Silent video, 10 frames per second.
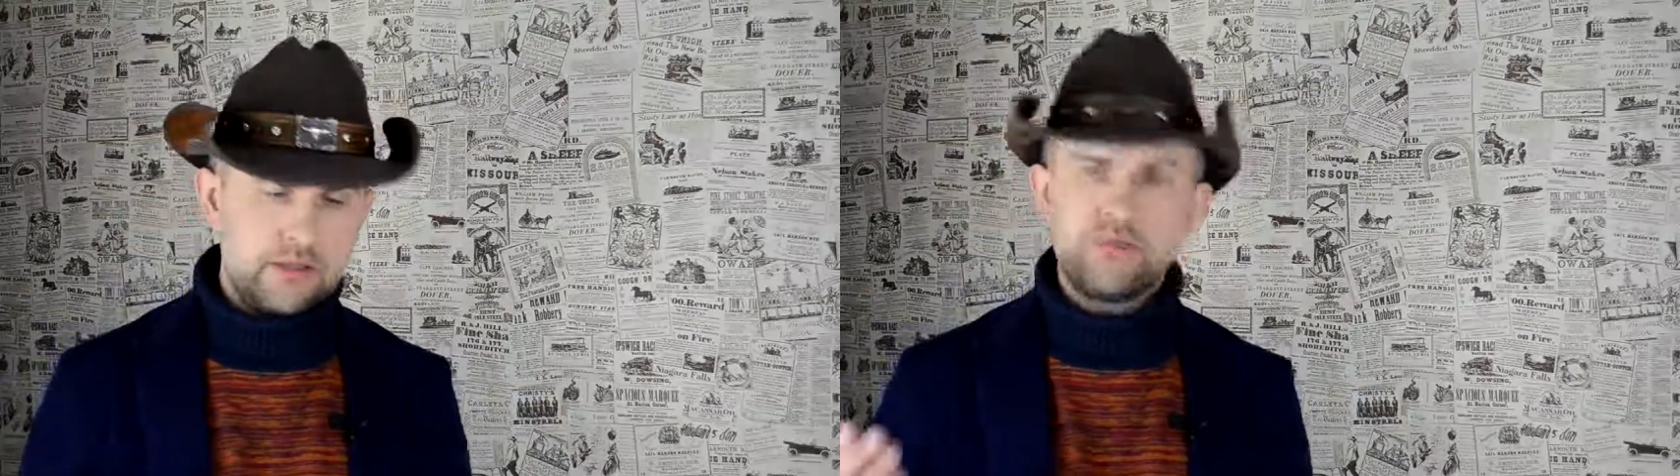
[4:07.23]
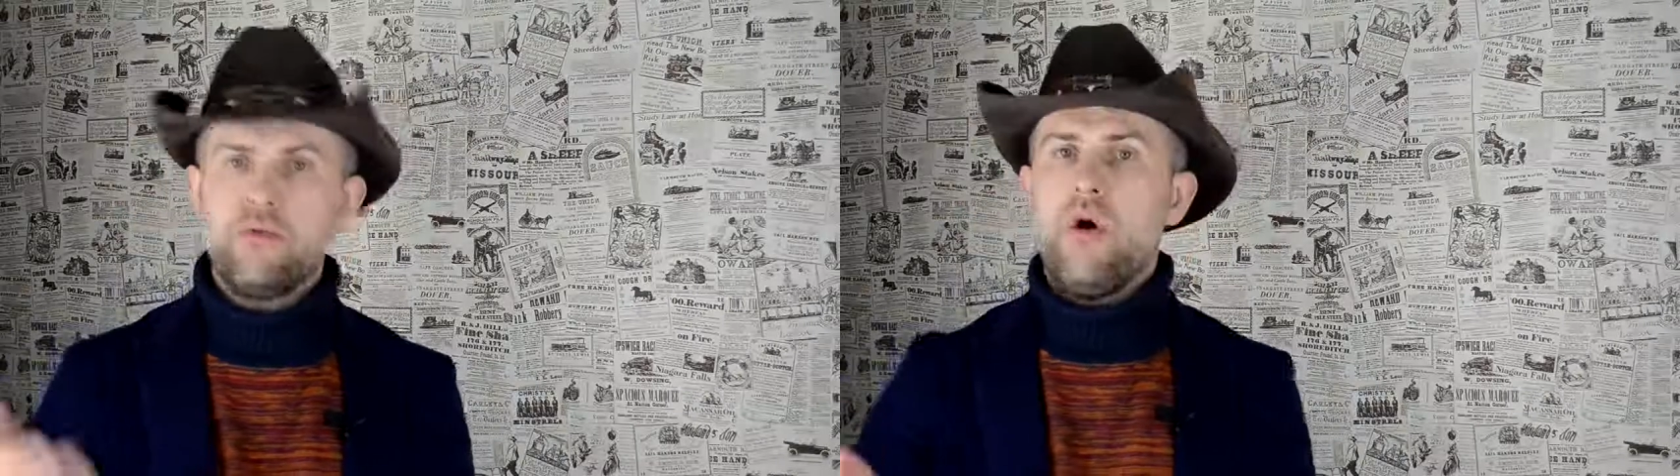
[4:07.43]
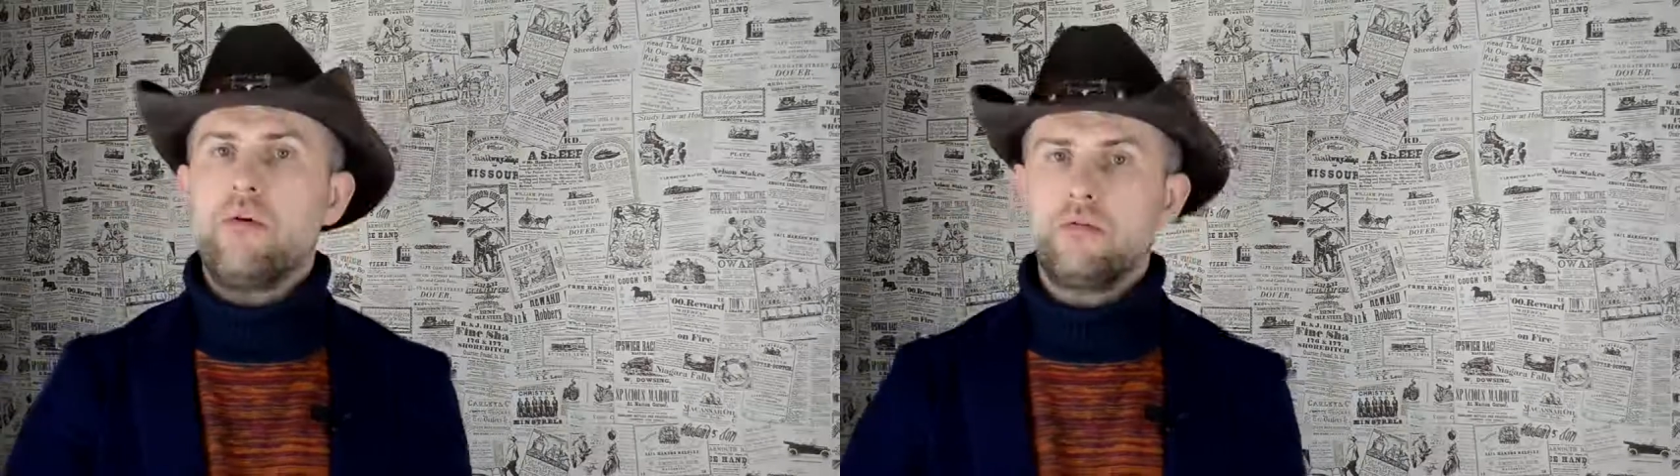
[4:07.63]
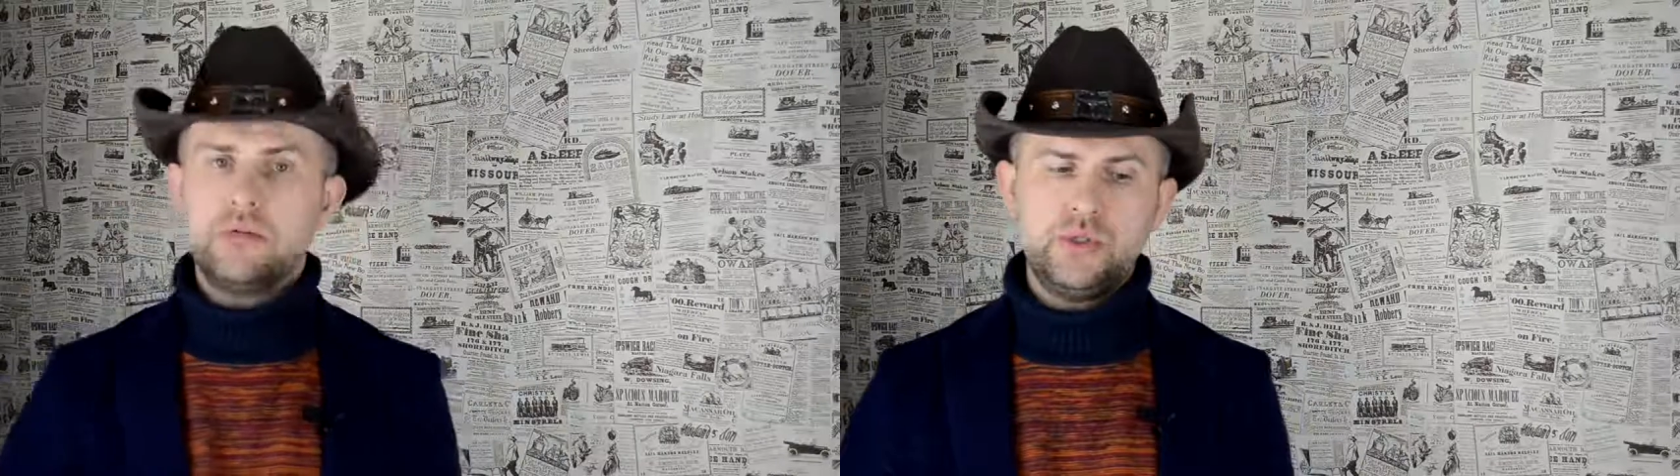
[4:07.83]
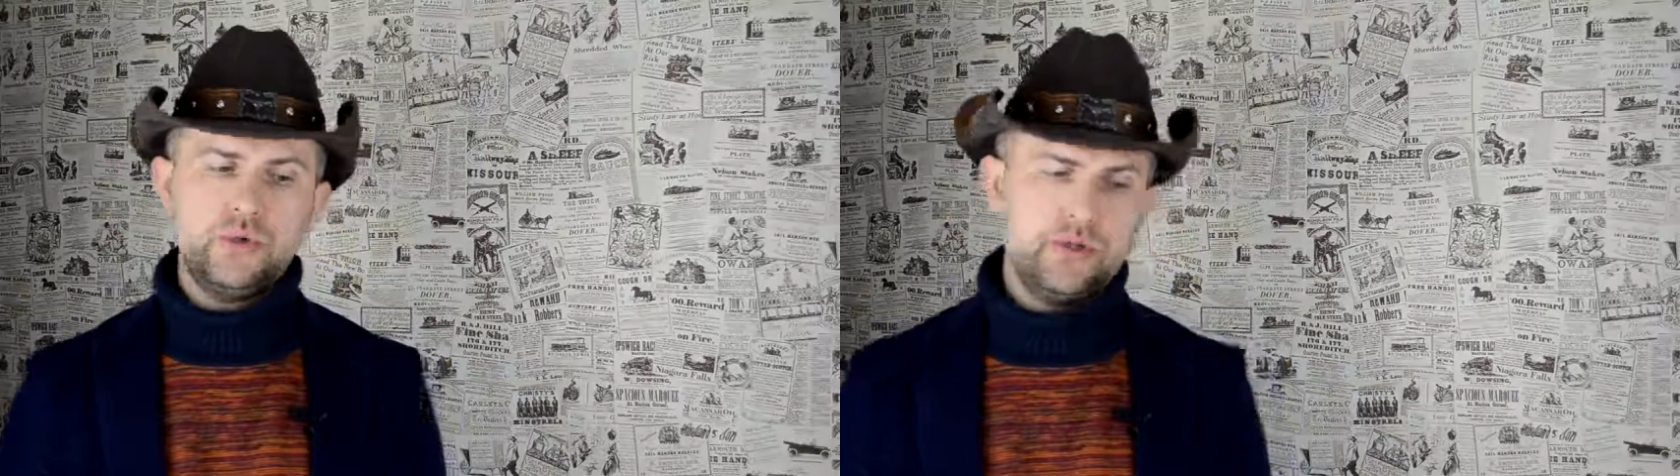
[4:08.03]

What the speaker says: it's wrong to do